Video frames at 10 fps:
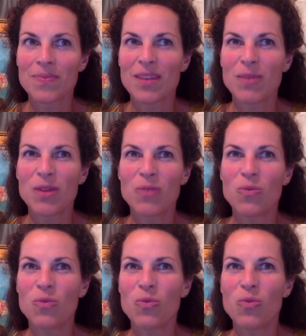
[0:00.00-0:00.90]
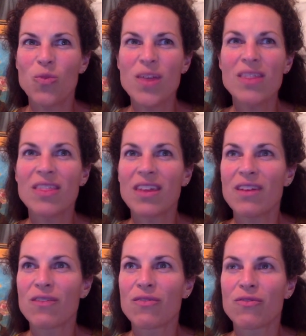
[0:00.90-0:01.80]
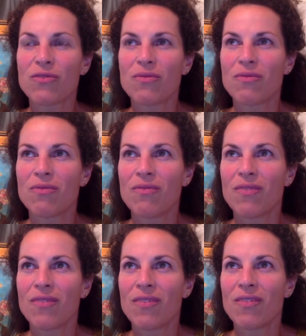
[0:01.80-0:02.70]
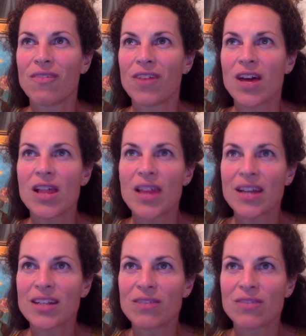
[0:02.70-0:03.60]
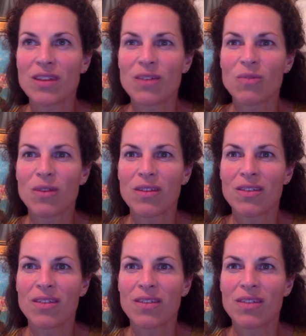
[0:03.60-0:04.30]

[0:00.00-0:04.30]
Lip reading: I mean, we live collectively with